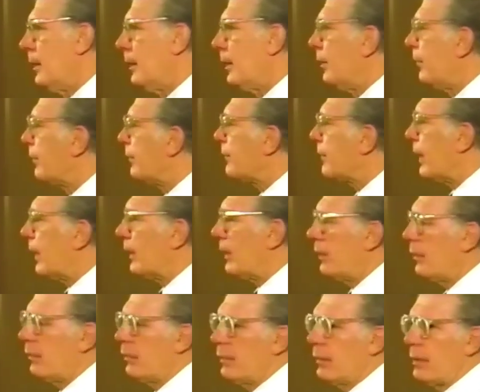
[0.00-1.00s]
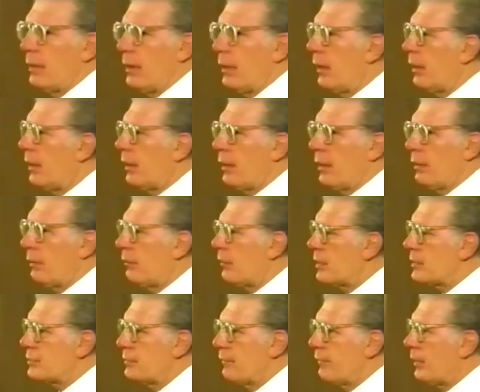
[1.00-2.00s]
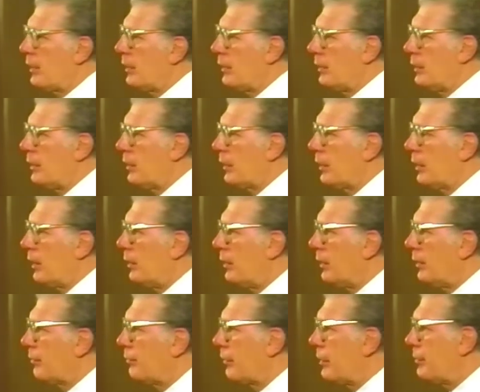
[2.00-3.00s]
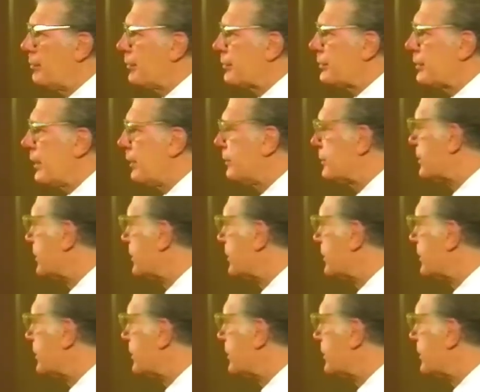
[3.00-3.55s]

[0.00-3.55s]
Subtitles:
You know, we've got it wasn't very long ago that 3%